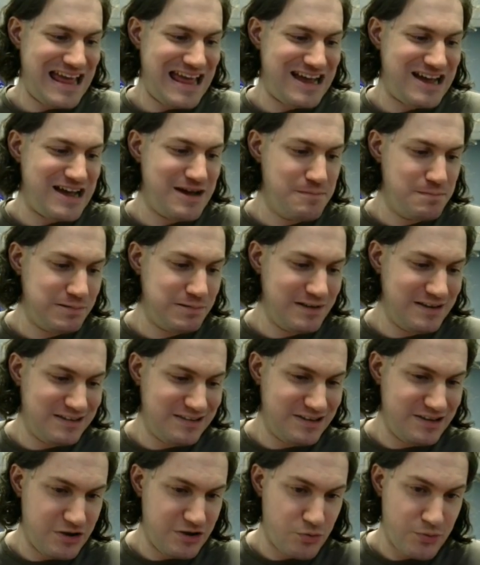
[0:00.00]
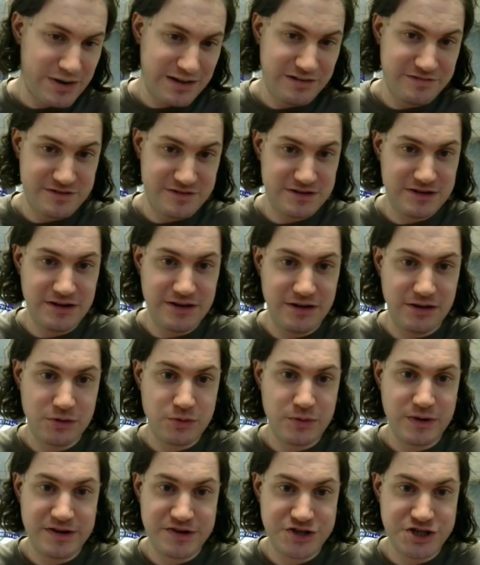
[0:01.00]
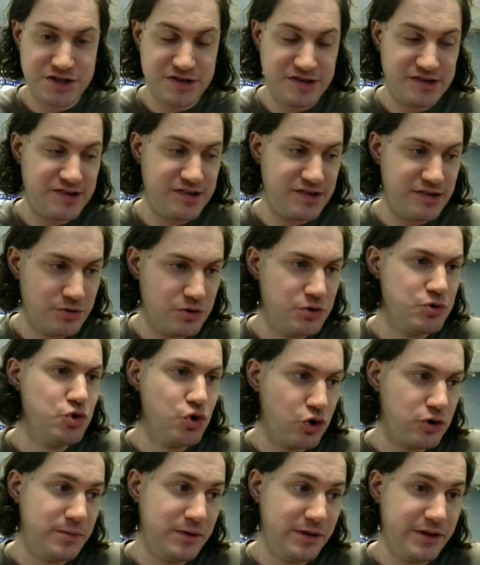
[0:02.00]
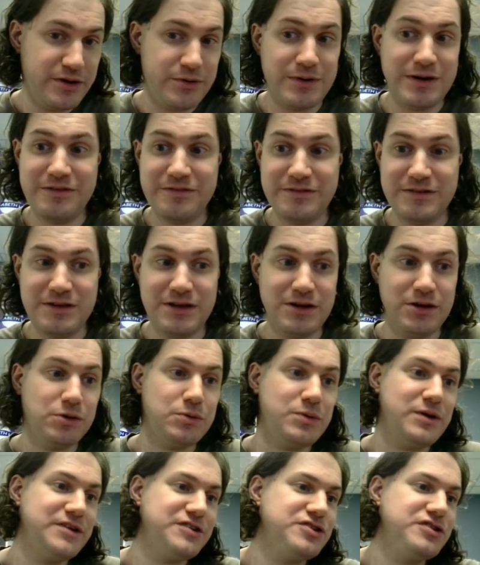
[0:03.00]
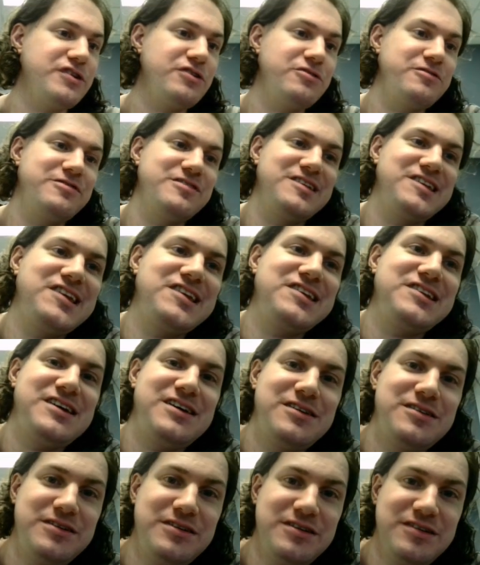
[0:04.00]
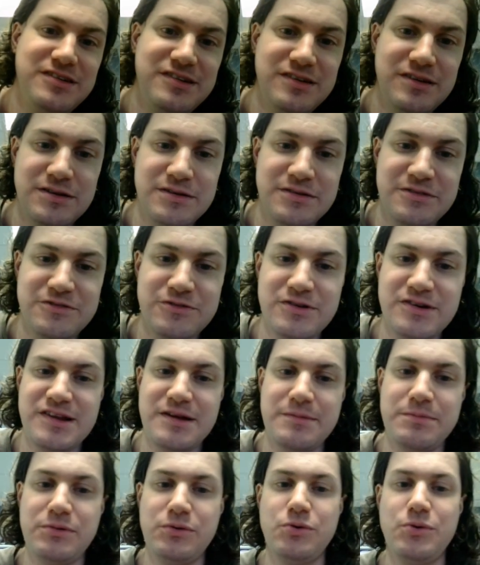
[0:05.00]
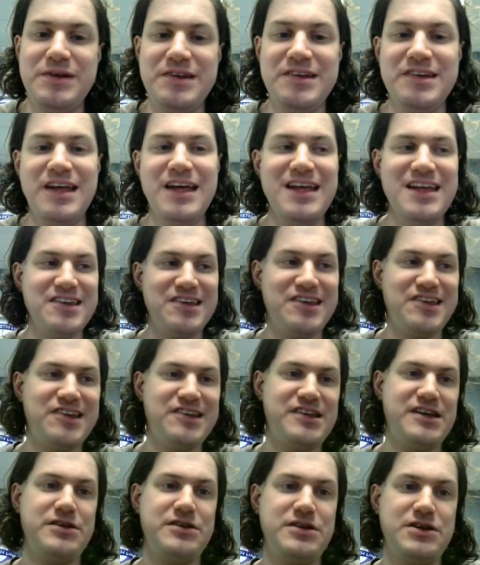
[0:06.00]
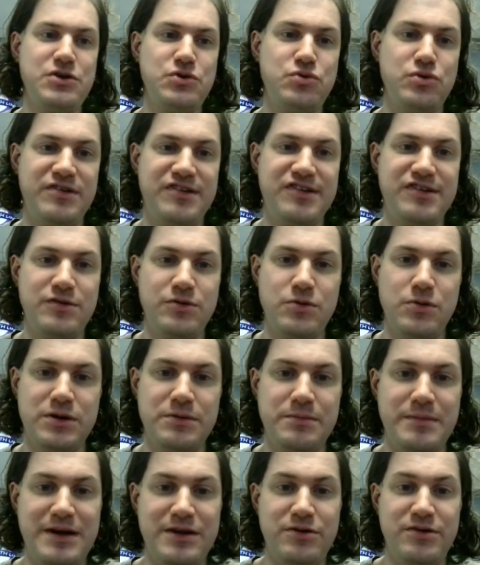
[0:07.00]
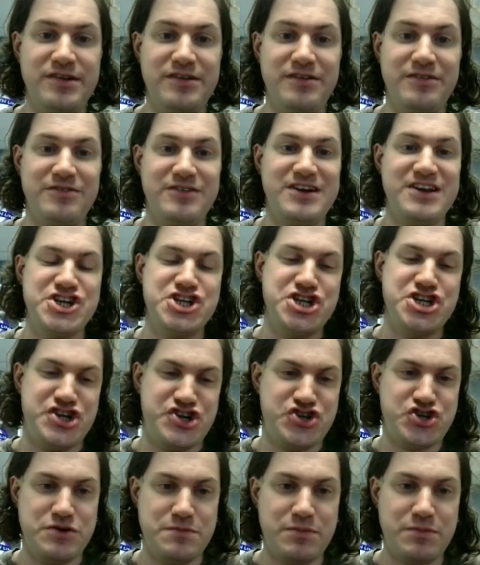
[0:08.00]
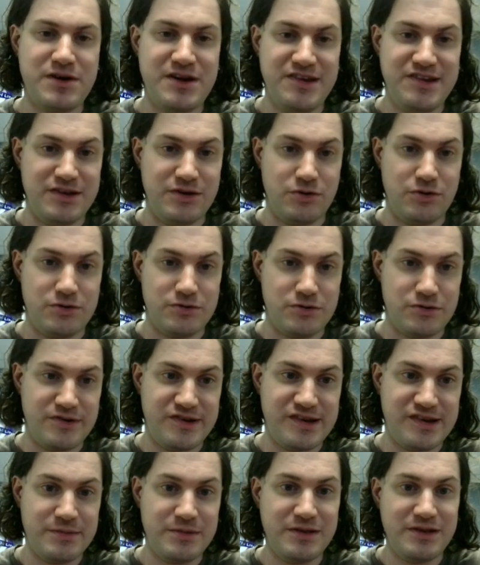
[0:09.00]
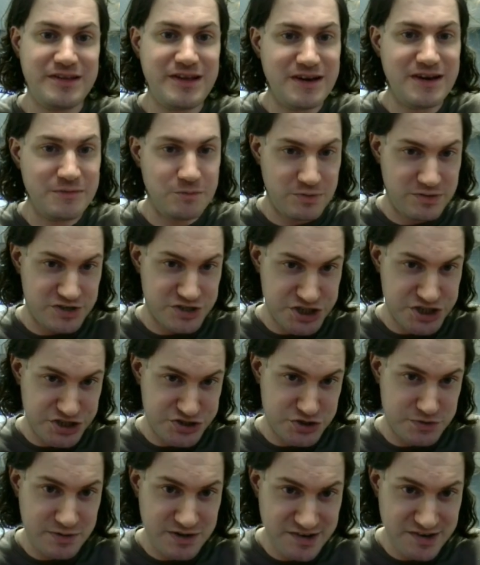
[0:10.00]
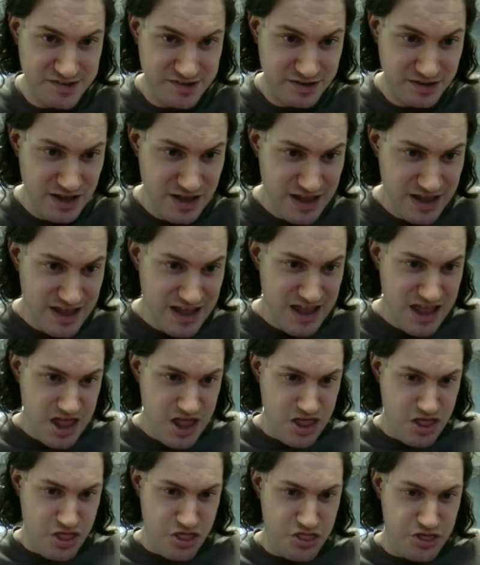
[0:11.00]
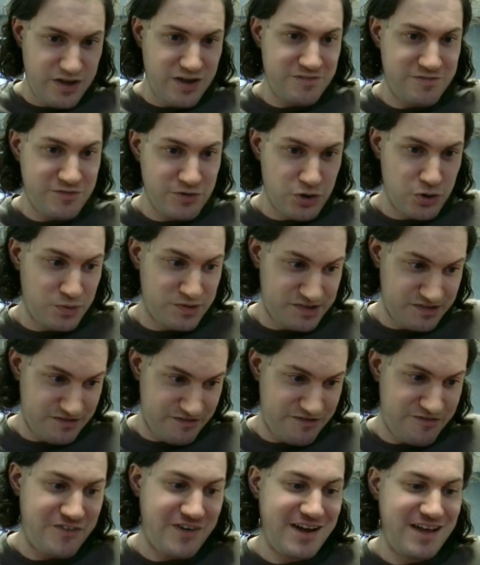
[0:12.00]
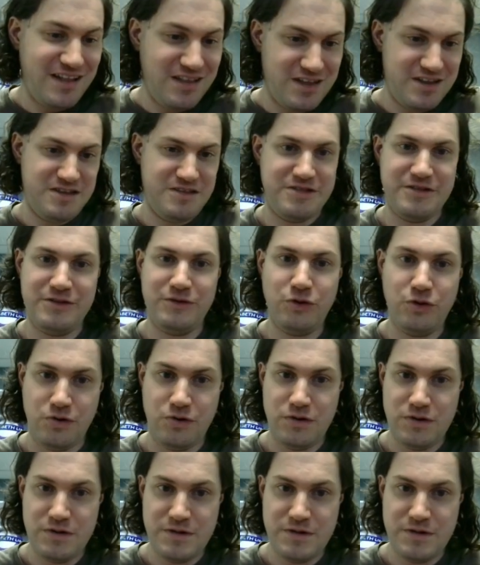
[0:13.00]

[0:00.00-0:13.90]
completely irrelevant legal questions, or normally irrelevant legal questions of standing. For example, who has standing to sue on matters of congestion pricing or something like that? And with congestion pricing, the governor was violating the law.